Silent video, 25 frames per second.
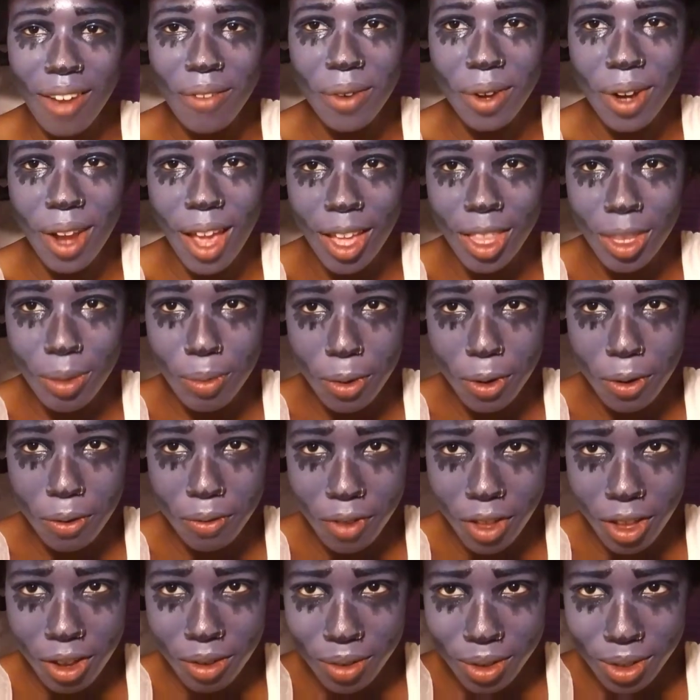want to add the
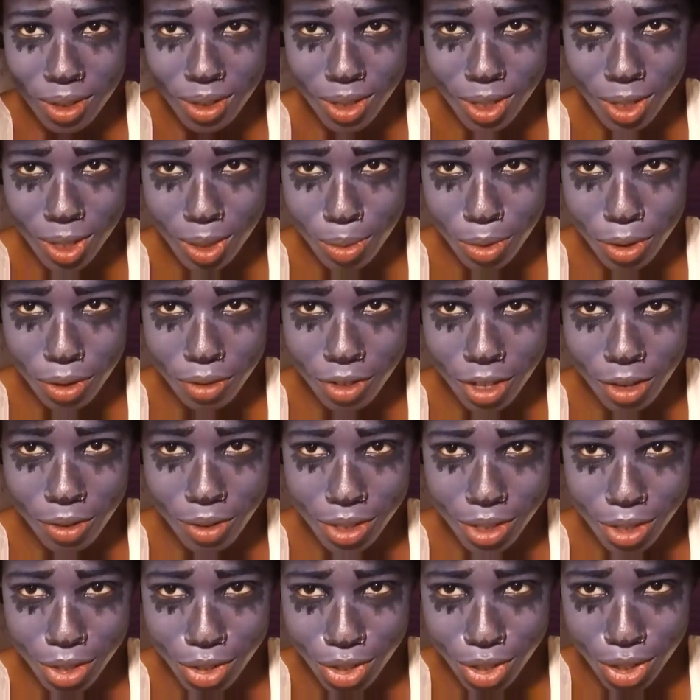butterfly wings, because the butterfly
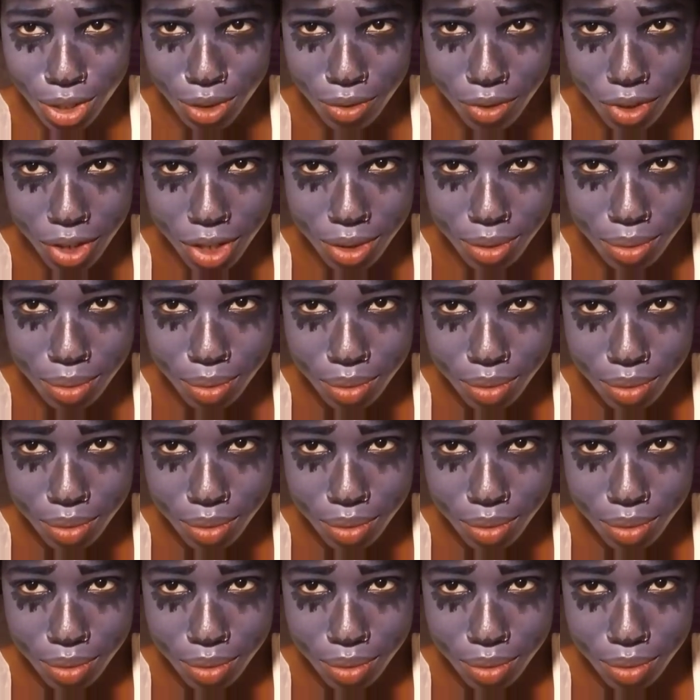wings are just fun.